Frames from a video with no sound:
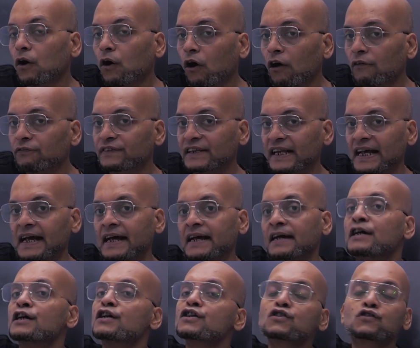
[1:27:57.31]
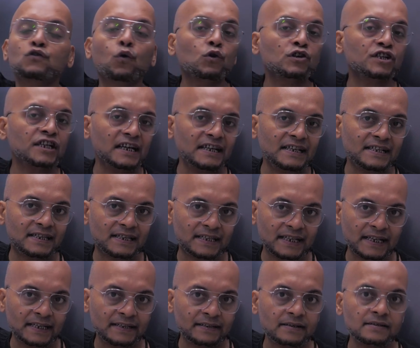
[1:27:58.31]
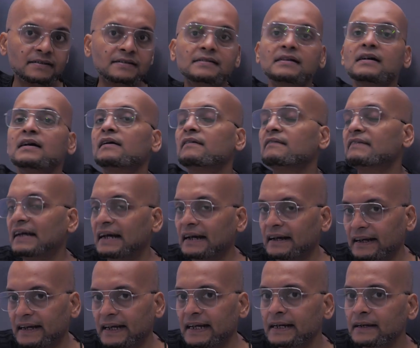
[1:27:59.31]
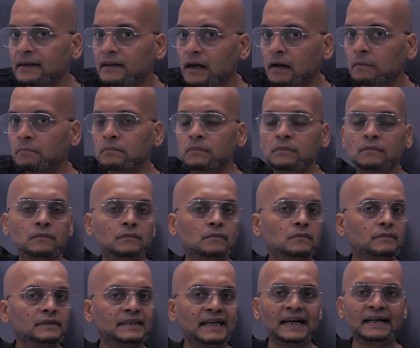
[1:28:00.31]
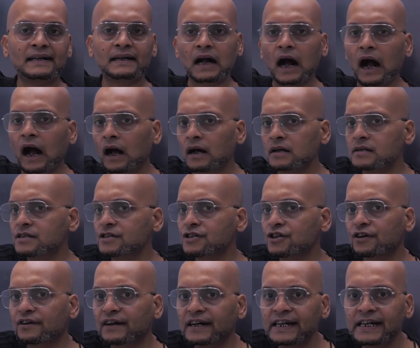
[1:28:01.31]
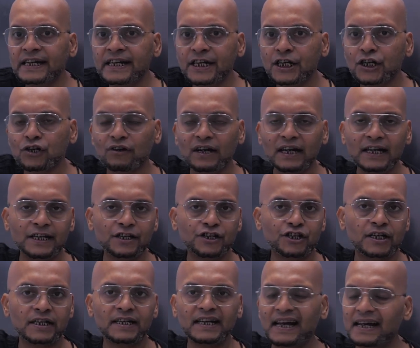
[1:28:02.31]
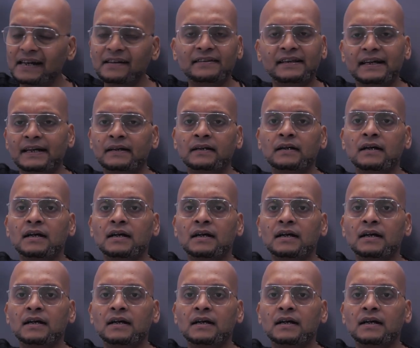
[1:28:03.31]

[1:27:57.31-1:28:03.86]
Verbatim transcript: of their social status, their income, their caste, creed, religion, anything.